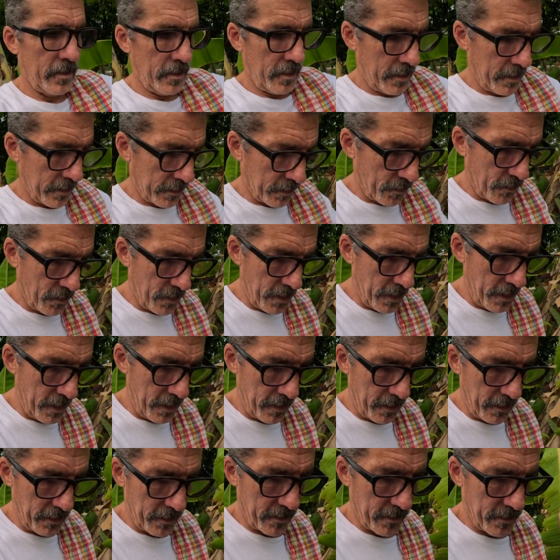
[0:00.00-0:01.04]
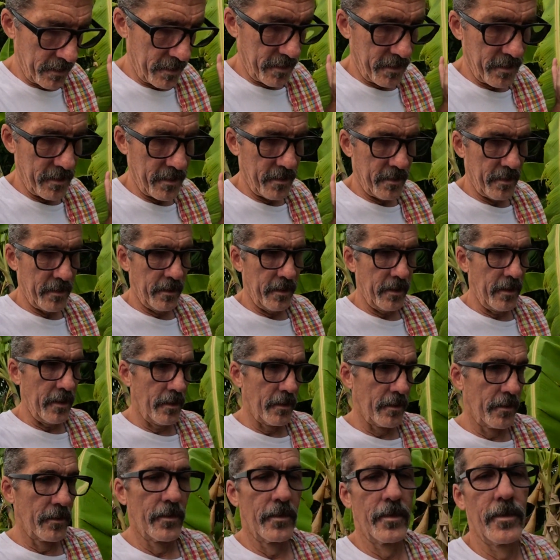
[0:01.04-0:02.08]
and go ahead and, you know,
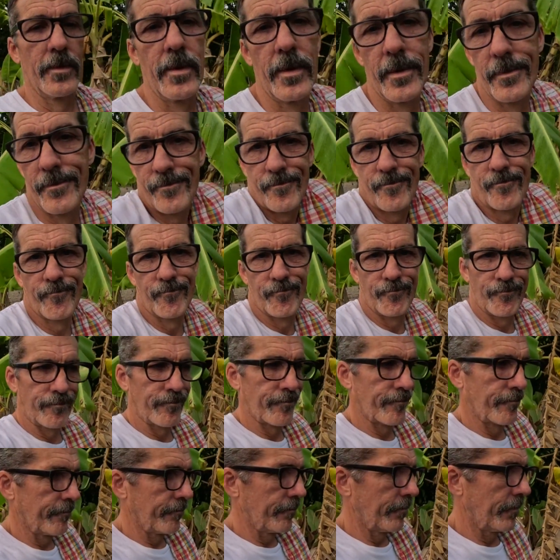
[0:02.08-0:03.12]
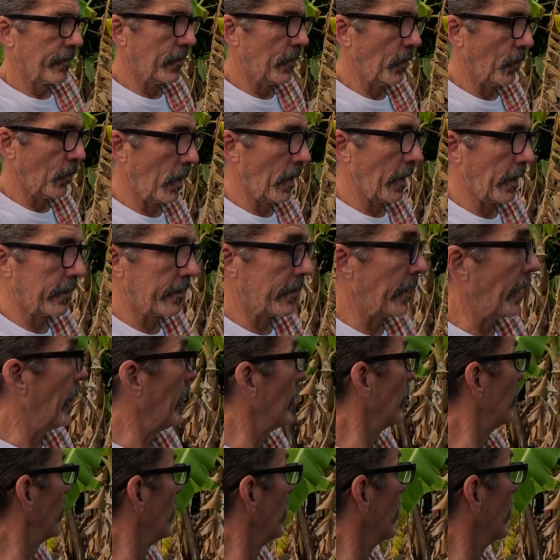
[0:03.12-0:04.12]
do it like that.